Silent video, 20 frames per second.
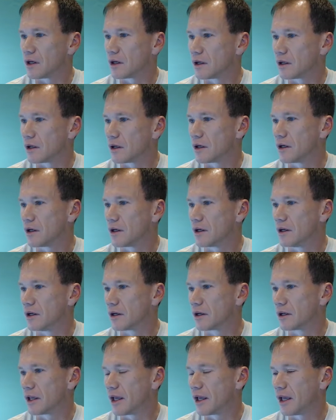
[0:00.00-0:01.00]
Gutter
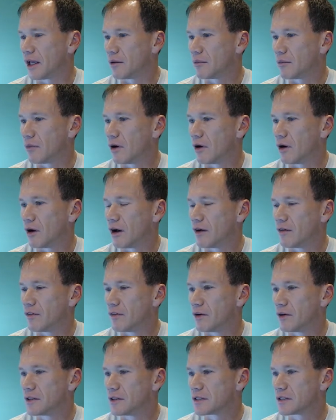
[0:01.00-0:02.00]
came
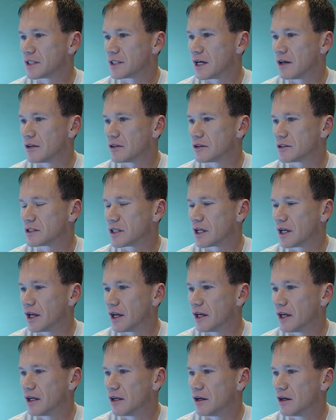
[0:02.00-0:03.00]
off south
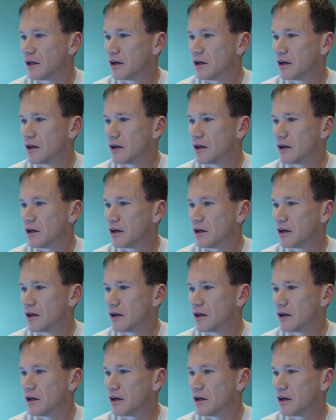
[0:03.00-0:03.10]
side